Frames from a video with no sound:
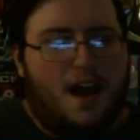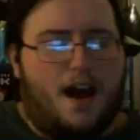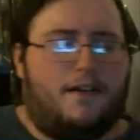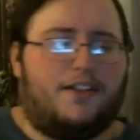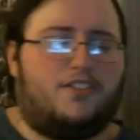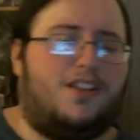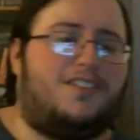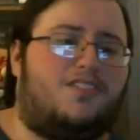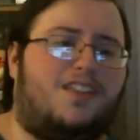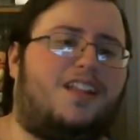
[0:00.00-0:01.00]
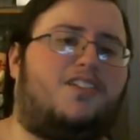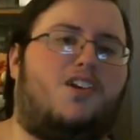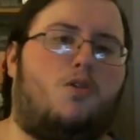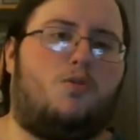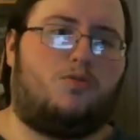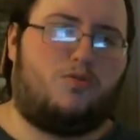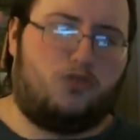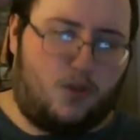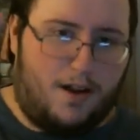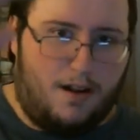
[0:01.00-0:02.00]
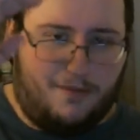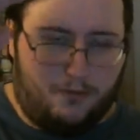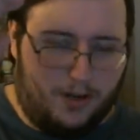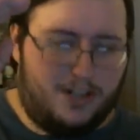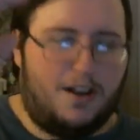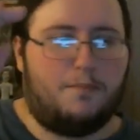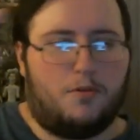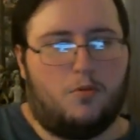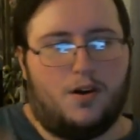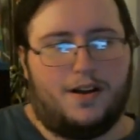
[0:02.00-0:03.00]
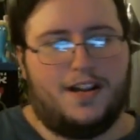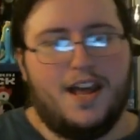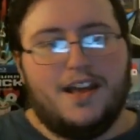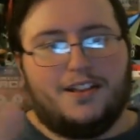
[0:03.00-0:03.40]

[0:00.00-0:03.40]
All right, so let's go straight off with number one.